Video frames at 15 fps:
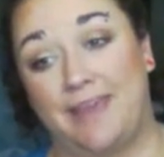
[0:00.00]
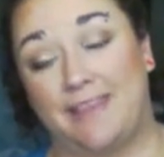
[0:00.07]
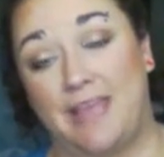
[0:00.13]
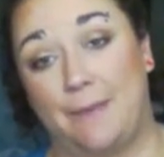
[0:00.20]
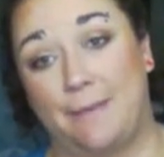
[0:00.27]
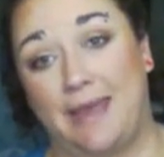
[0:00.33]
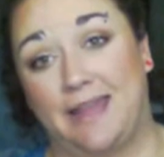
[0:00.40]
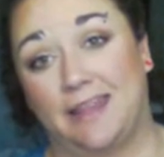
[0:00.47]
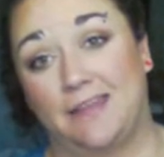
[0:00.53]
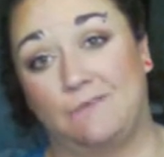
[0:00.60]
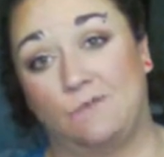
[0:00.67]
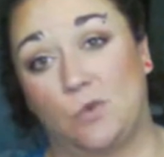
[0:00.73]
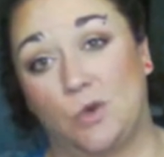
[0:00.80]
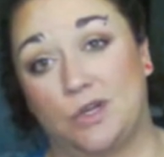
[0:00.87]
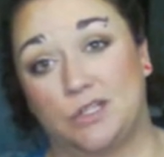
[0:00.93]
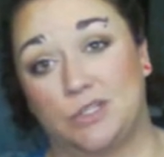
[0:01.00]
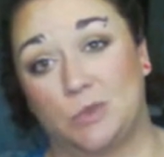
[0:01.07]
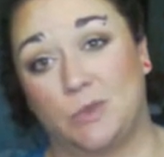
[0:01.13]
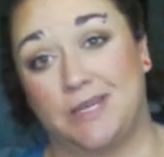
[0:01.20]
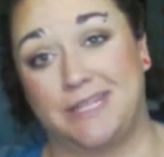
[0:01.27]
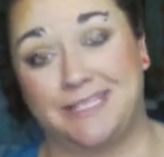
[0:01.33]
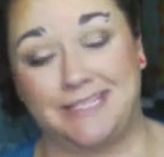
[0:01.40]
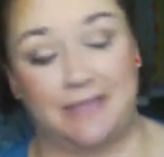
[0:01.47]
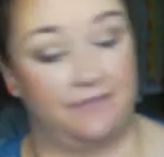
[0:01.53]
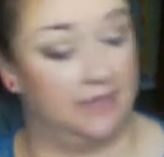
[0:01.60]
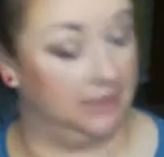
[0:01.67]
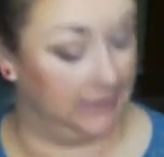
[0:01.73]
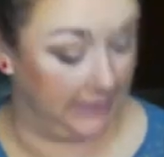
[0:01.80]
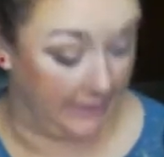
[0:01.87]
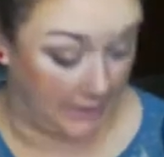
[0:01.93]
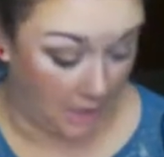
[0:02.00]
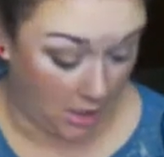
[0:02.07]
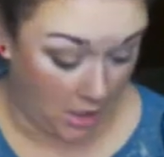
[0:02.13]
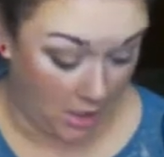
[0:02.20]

That palette for 2017.